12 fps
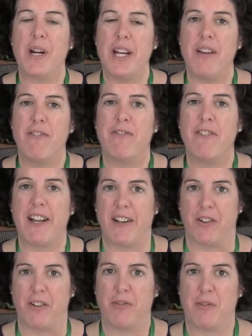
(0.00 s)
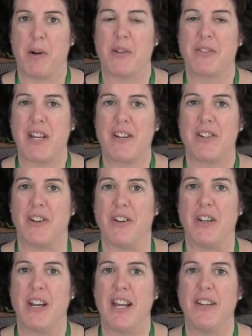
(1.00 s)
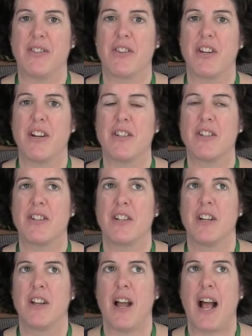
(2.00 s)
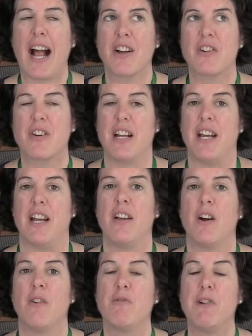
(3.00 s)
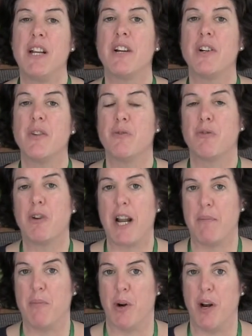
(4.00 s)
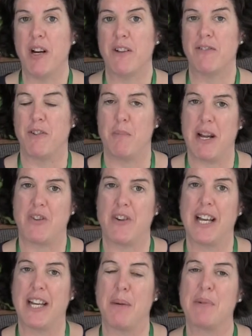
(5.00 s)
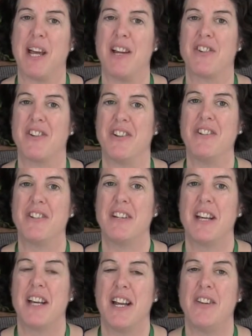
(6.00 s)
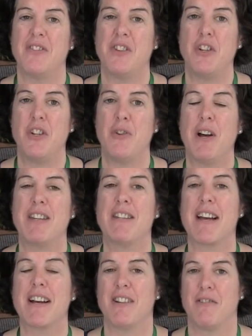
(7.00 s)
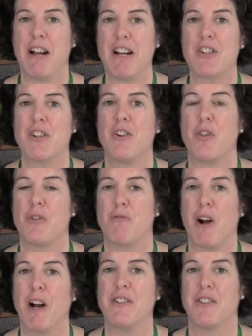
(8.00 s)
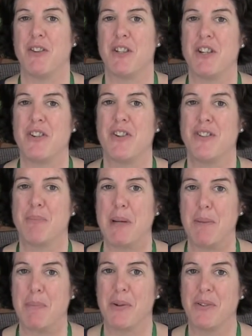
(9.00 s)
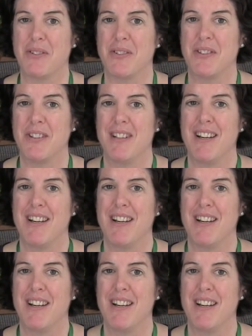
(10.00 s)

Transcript: we feel from our session is that actually a really good framework for measuring adaptation is the UN Declaration on the Rights of Indigenous Peoples,